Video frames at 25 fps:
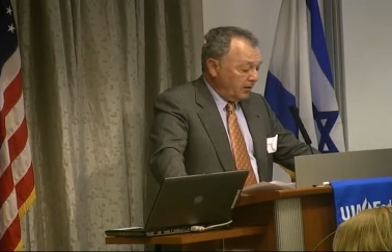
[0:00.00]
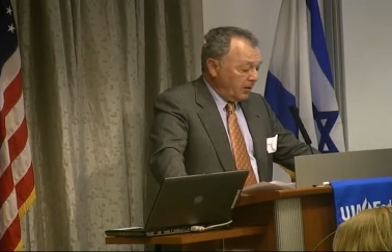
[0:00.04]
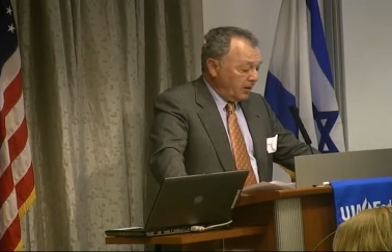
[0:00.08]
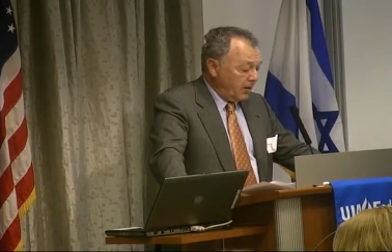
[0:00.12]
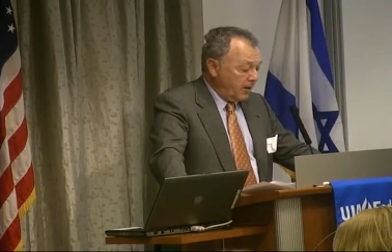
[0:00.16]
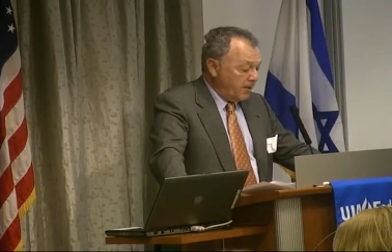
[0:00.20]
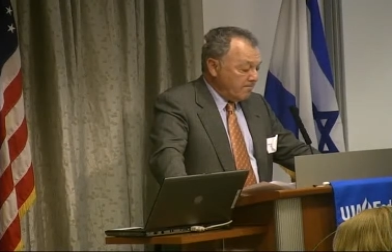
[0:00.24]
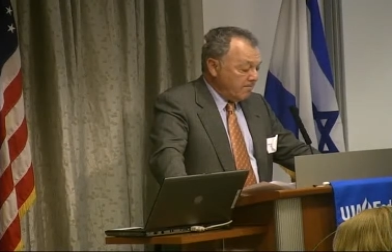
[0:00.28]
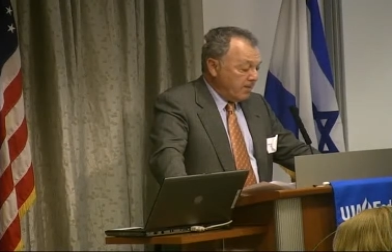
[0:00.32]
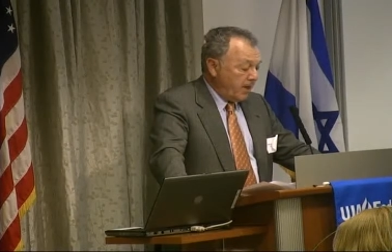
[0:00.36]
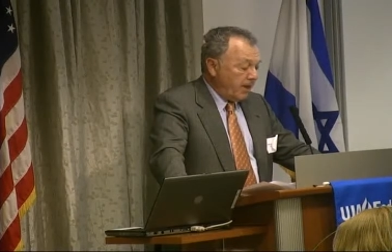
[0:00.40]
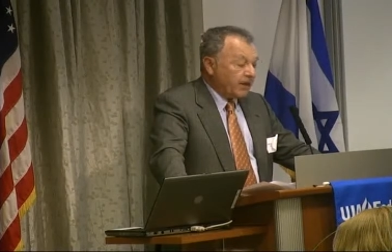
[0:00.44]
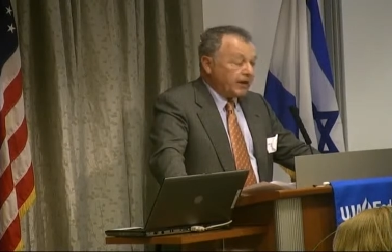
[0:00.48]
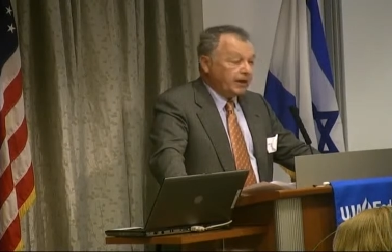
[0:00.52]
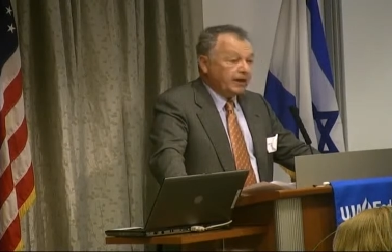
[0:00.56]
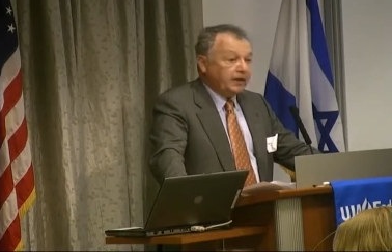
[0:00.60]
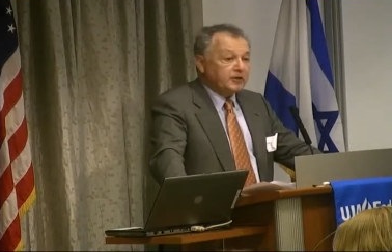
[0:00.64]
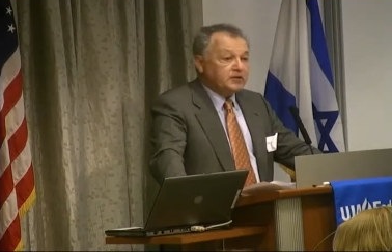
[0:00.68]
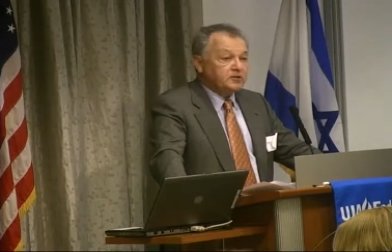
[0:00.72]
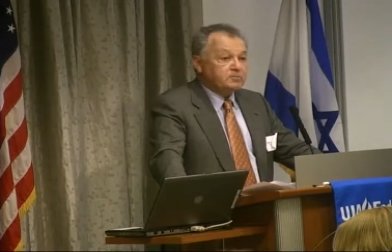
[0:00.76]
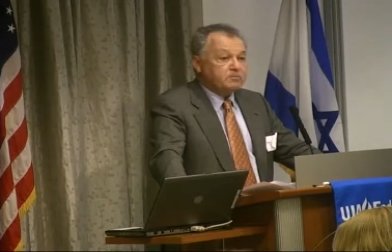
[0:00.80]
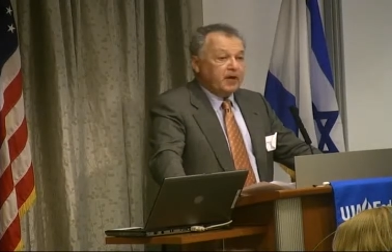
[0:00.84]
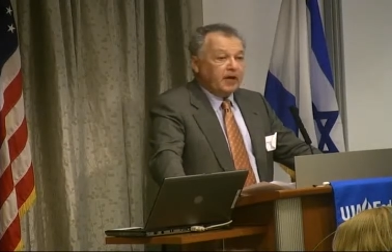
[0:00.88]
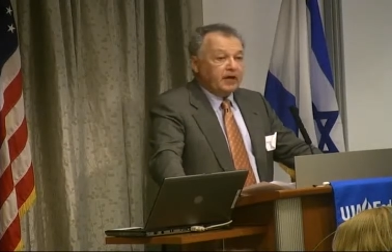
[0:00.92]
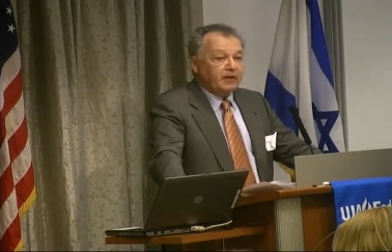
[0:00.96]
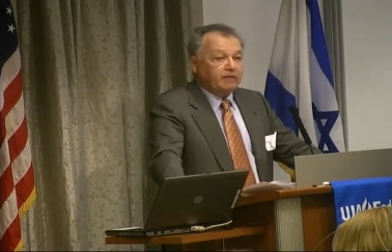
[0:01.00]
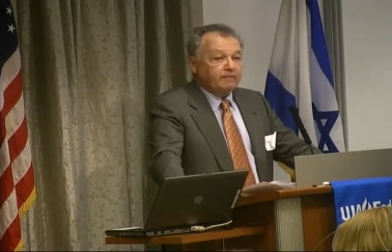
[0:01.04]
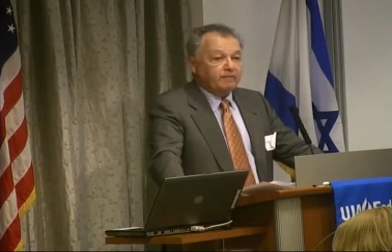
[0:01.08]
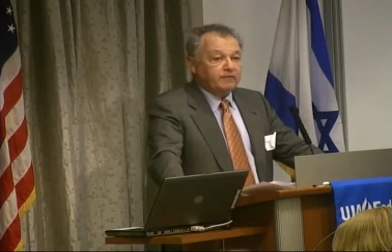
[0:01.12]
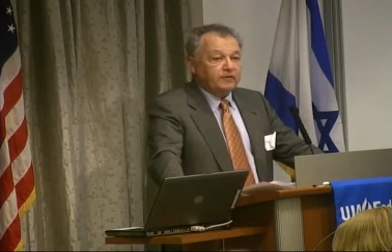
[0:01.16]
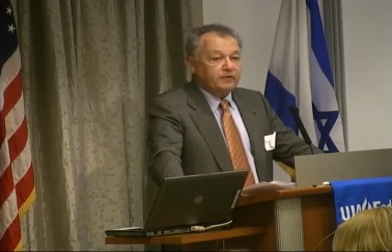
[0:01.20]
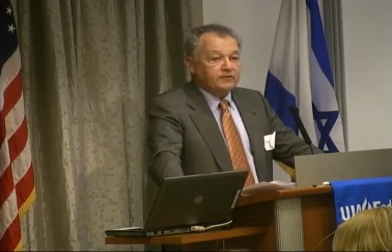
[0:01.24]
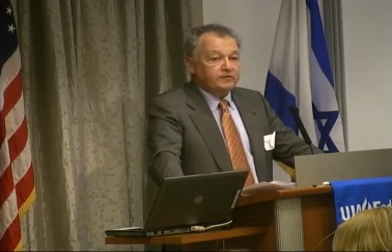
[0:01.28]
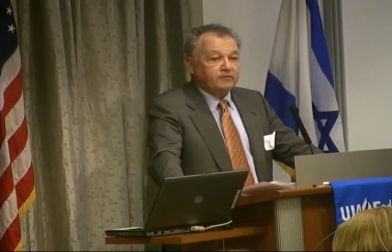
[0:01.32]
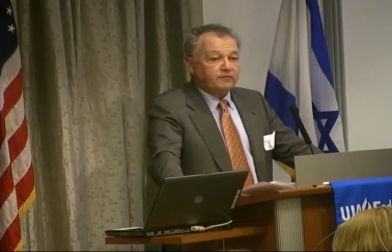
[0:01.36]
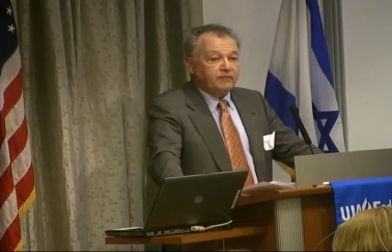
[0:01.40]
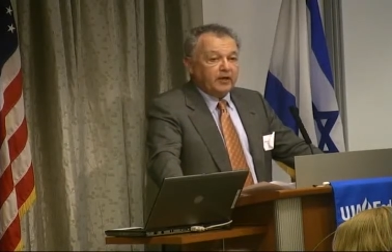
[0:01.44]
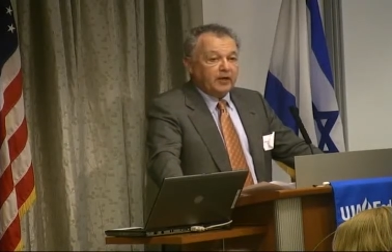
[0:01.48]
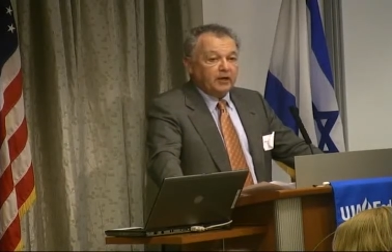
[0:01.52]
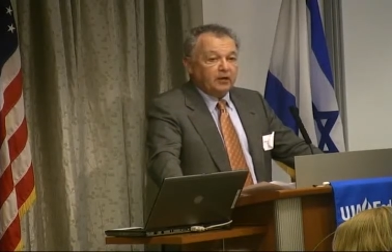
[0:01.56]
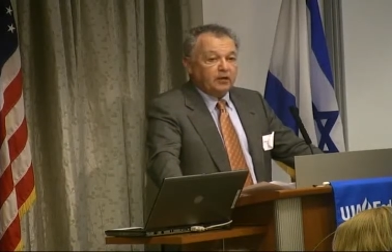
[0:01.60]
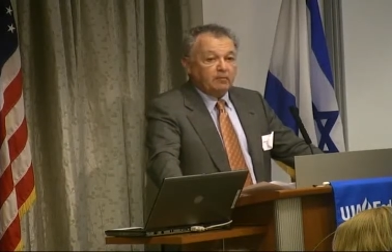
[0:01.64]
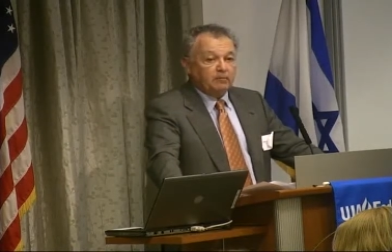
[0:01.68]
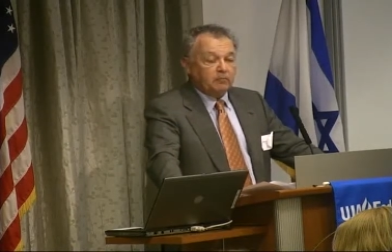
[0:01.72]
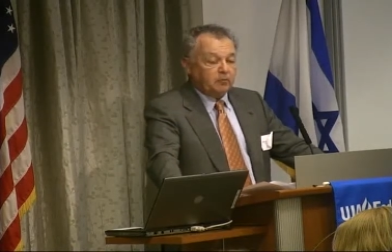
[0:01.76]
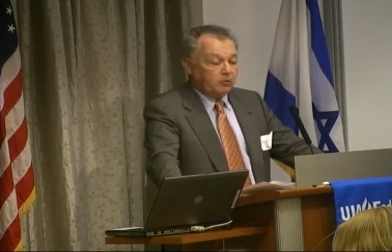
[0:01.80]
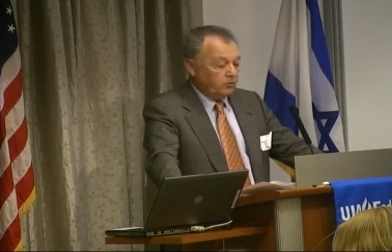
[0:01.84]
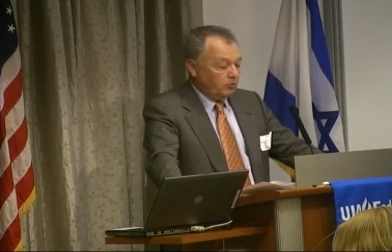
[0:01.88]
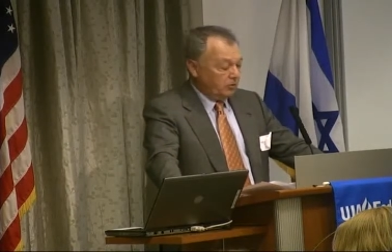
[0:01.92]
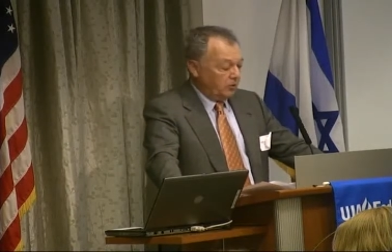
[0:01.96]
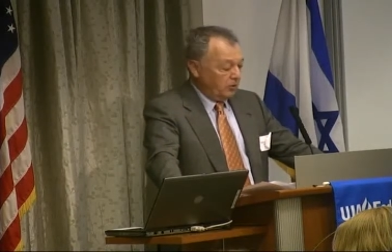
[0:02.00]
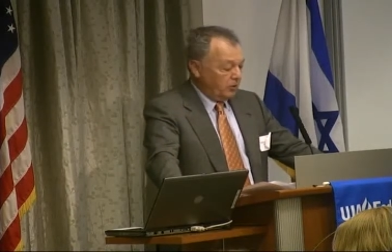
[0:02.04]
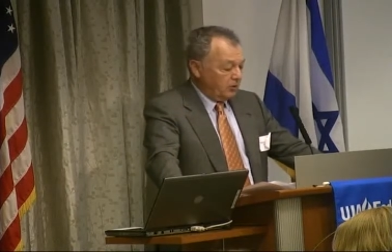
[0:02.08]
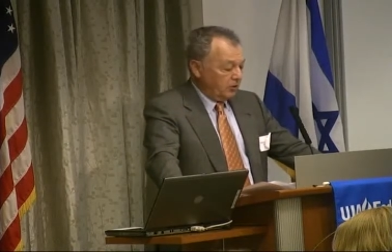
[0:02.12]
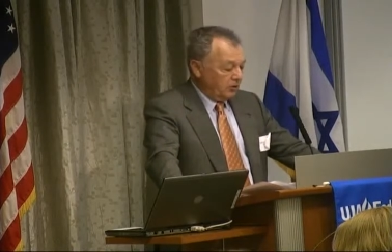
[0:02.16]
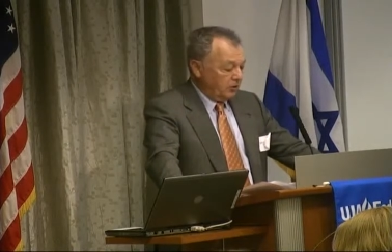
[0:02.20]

and making its benefits available